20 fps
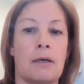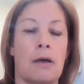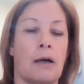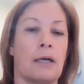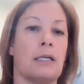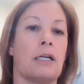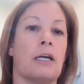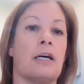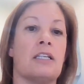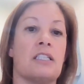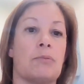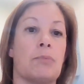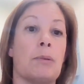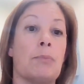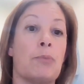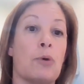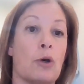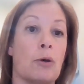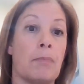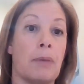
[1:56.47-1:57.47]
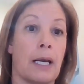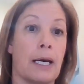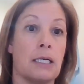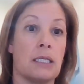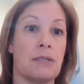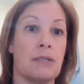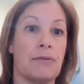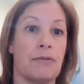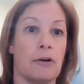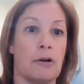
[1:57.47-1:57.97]
guidelines have been put in
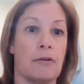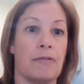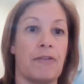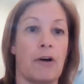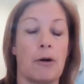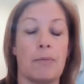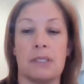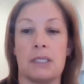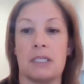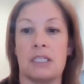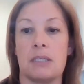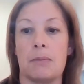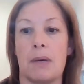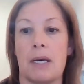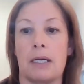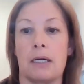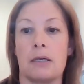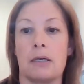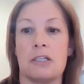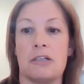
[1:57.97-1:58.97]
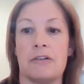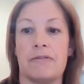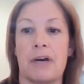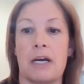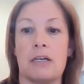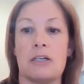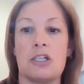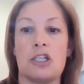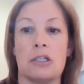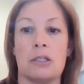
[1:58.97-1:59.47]
place for pharmacies to make
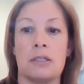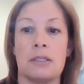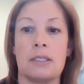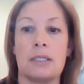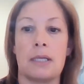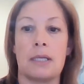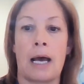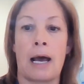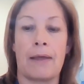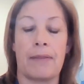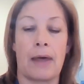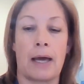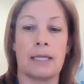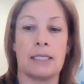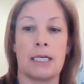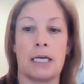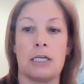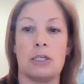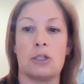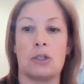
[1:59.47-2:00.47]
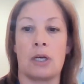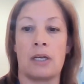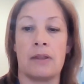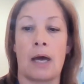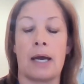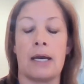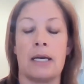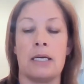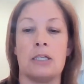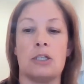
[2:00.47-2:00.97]
interventions at that age, in
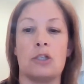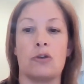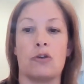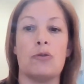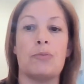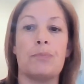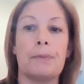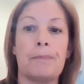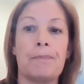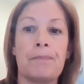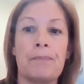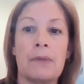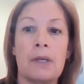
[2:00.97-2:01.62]
that age group.